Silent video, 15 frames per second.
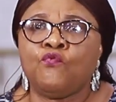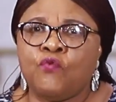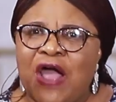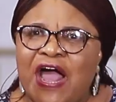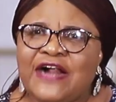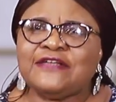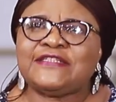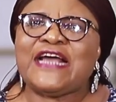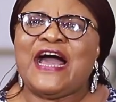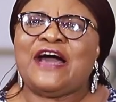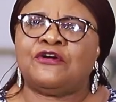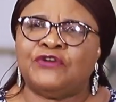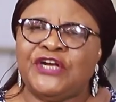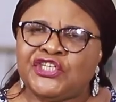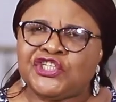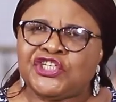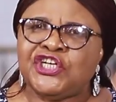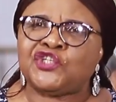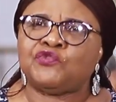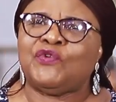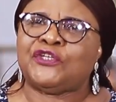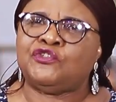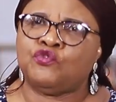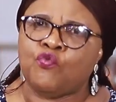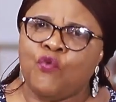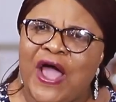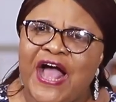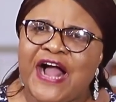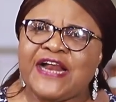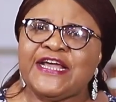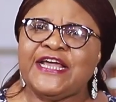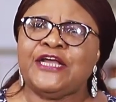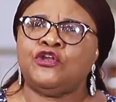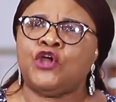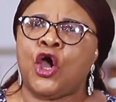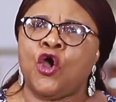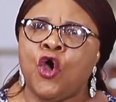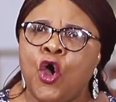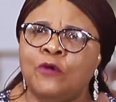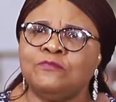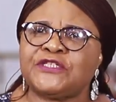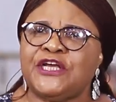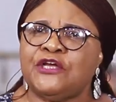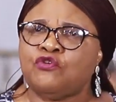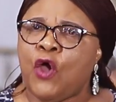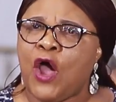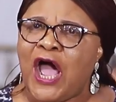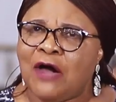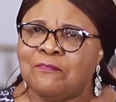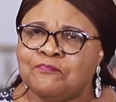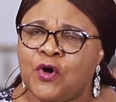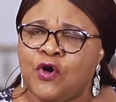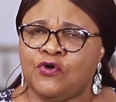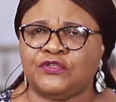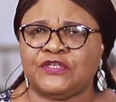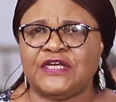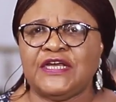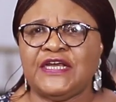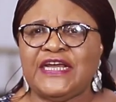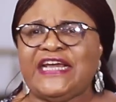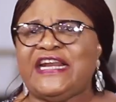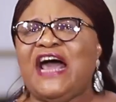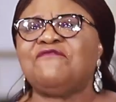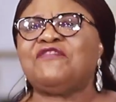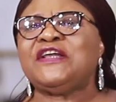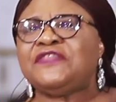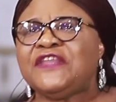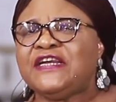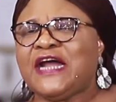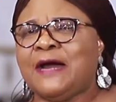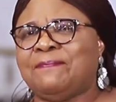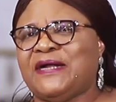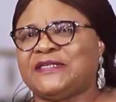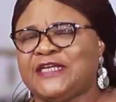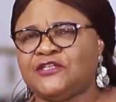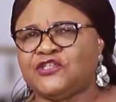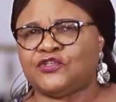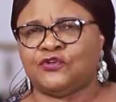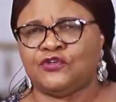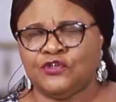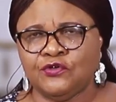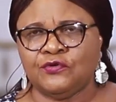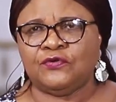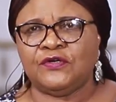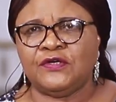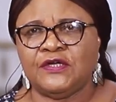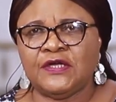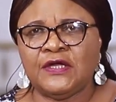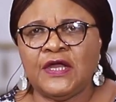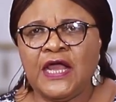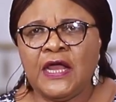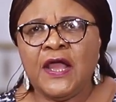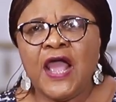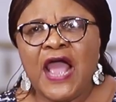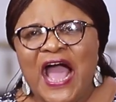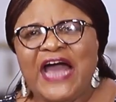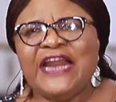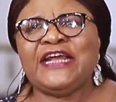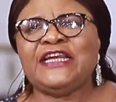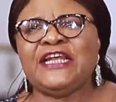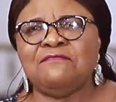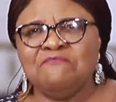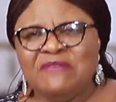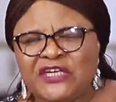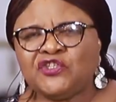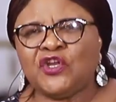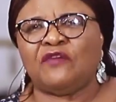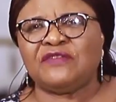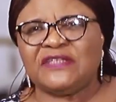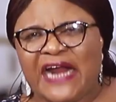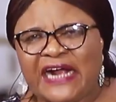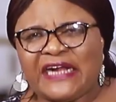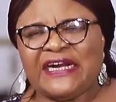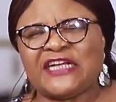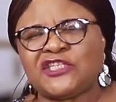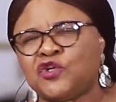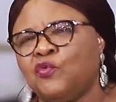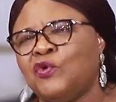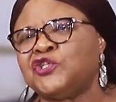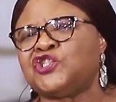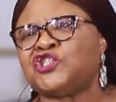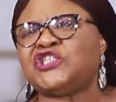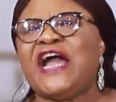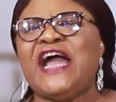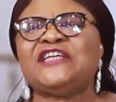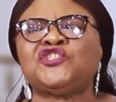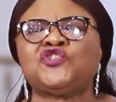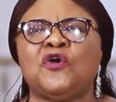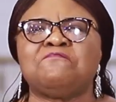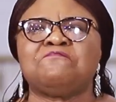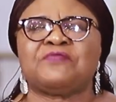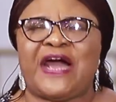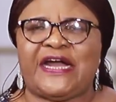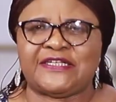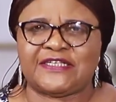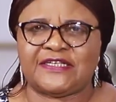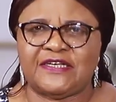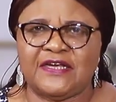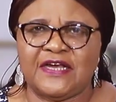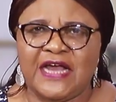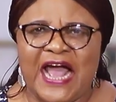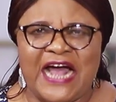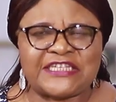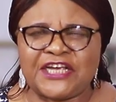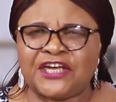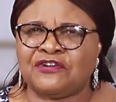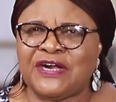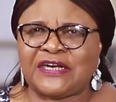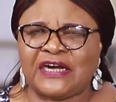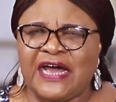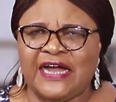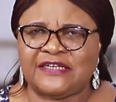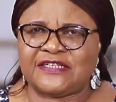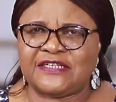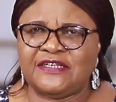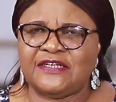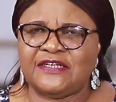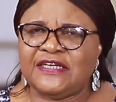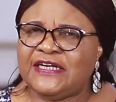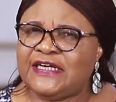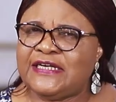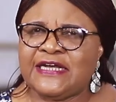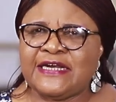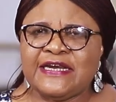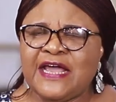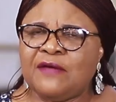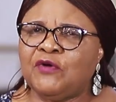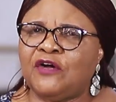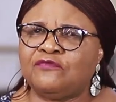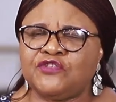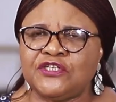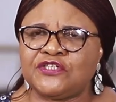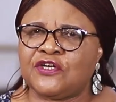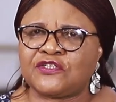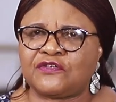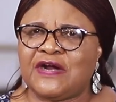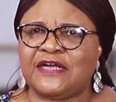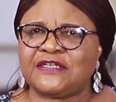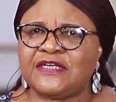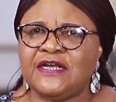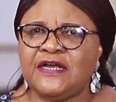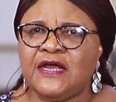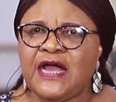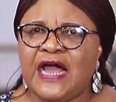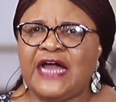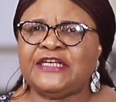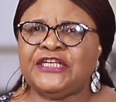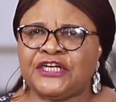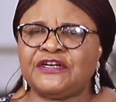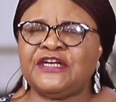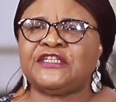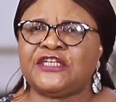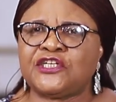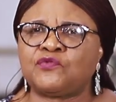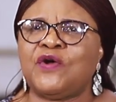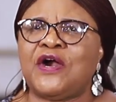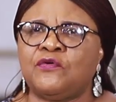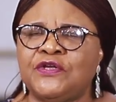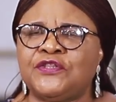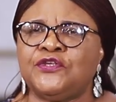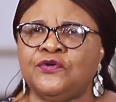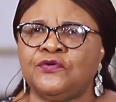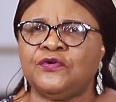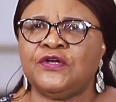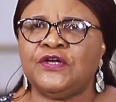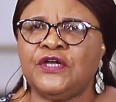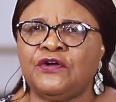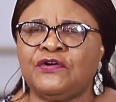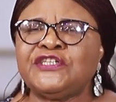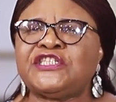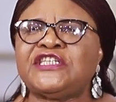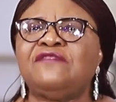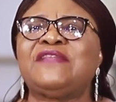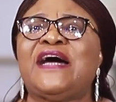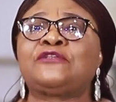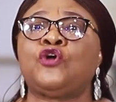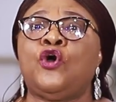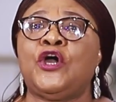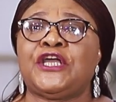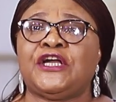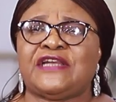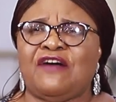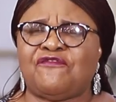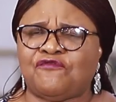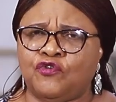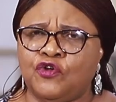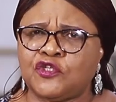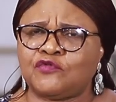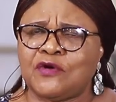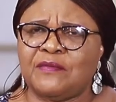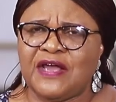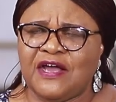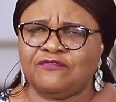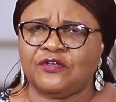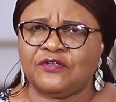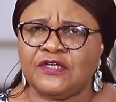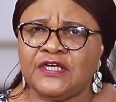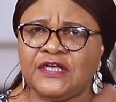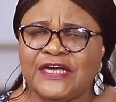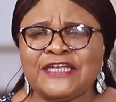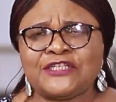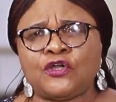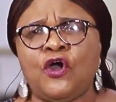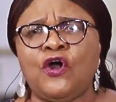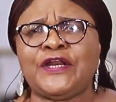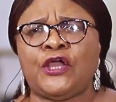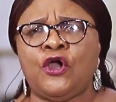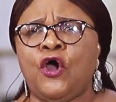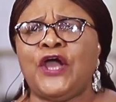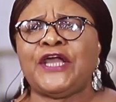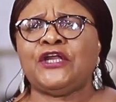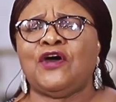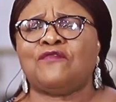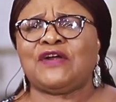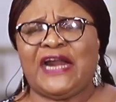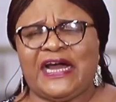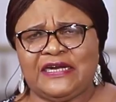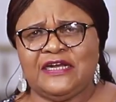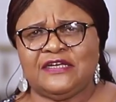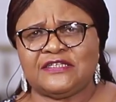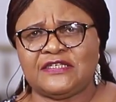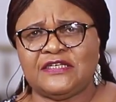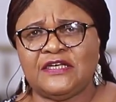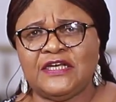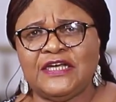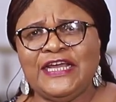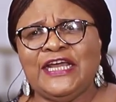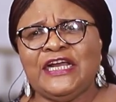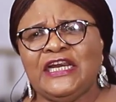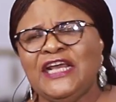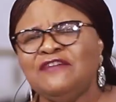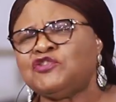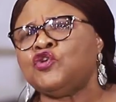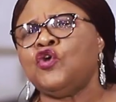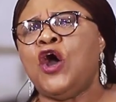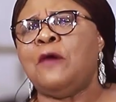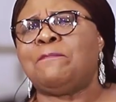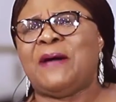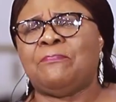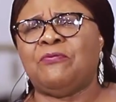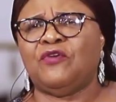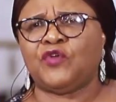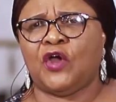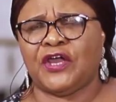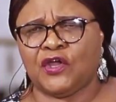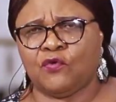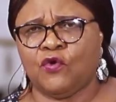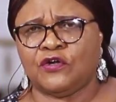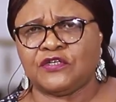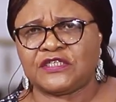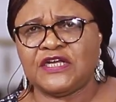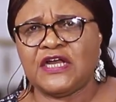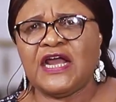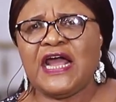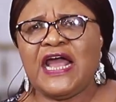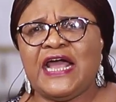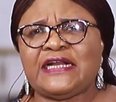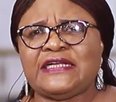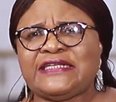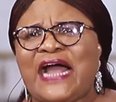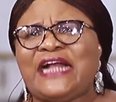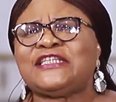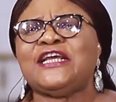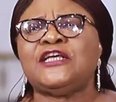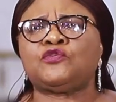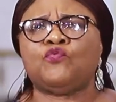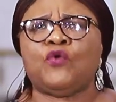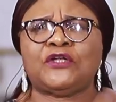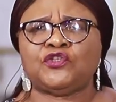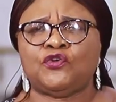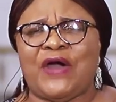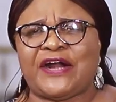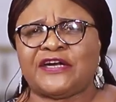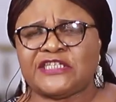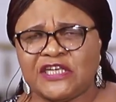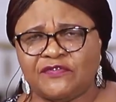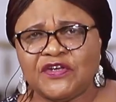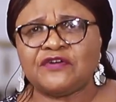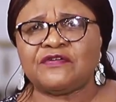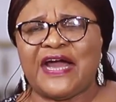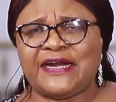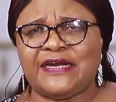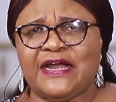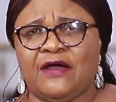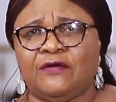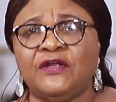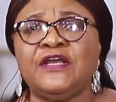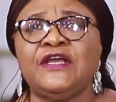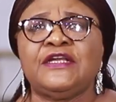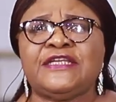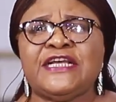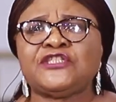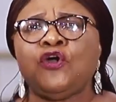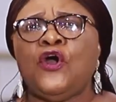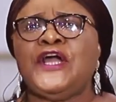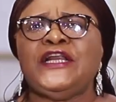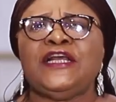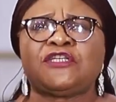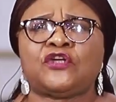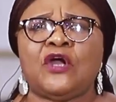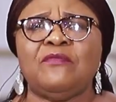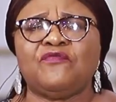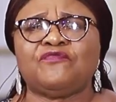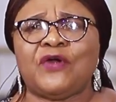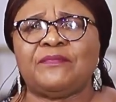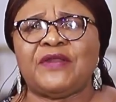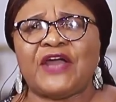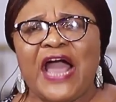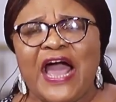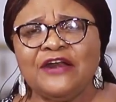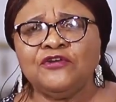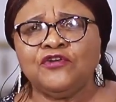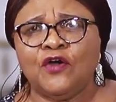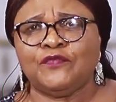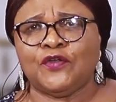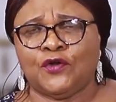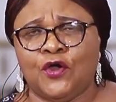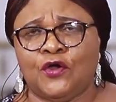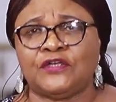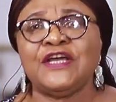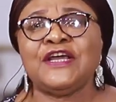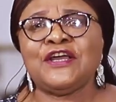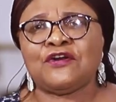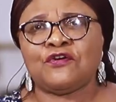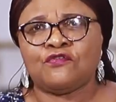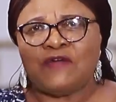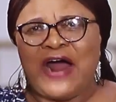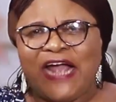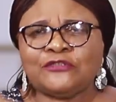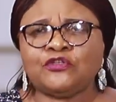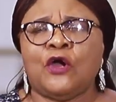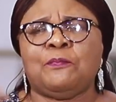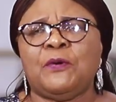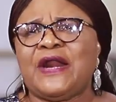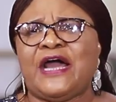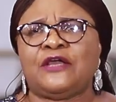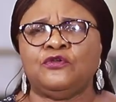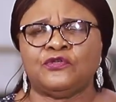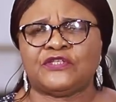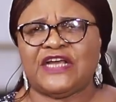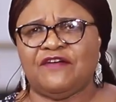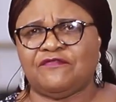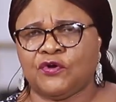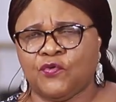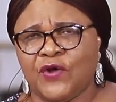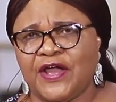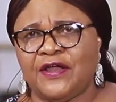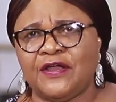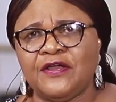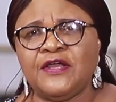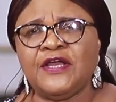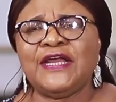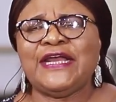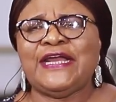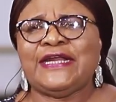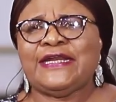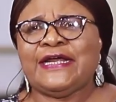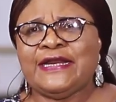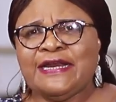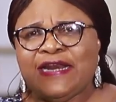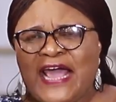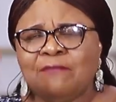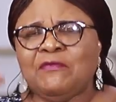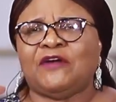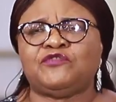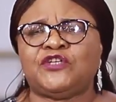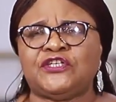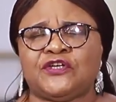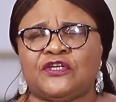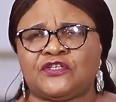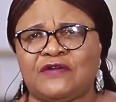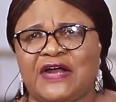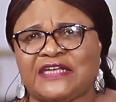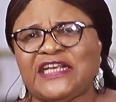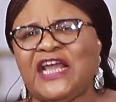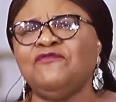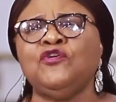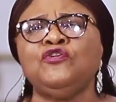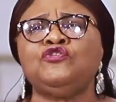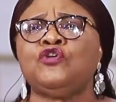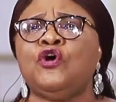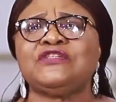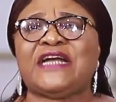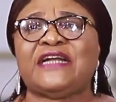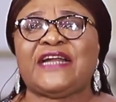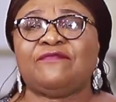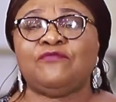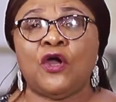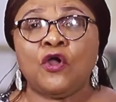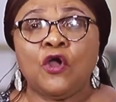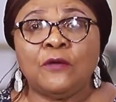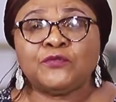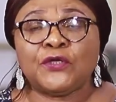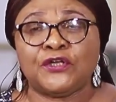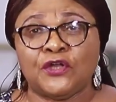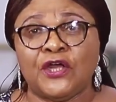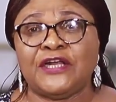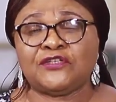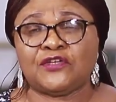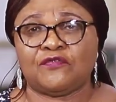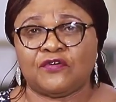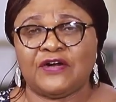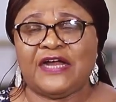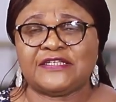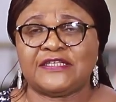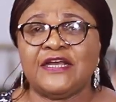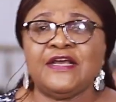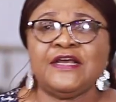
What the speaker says: Wealth and riches will dwell in your homes, in your abode, in everything that pertains to you. And in the midst of darkness, you will shine so bright as a great light. In the name of Jesus Christ, I decree it is well with you. Receive that oil that flows from heaven. It's called the oil of gladness. It lifts you up above your equals. And that is what you are receiving right now. This oil is coming from the hand of the Lord, right upon our youths everywhere. in the name of Jesus Christ, even those that have not come to the knowledge of Christ,